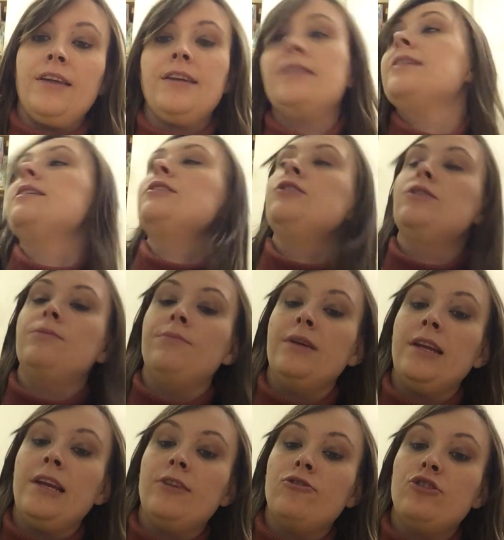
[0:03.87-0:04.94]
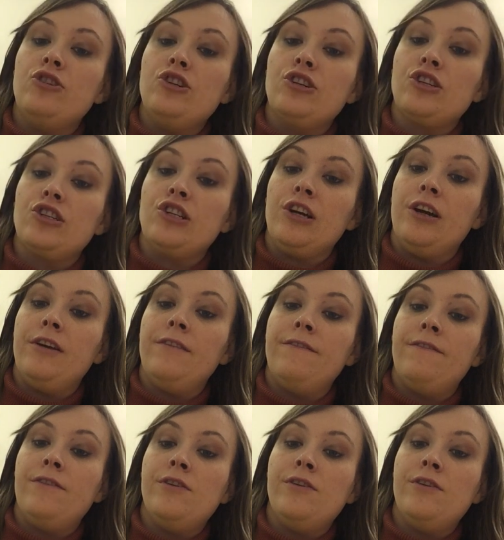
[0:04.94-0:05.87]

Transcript: This is your mini introduction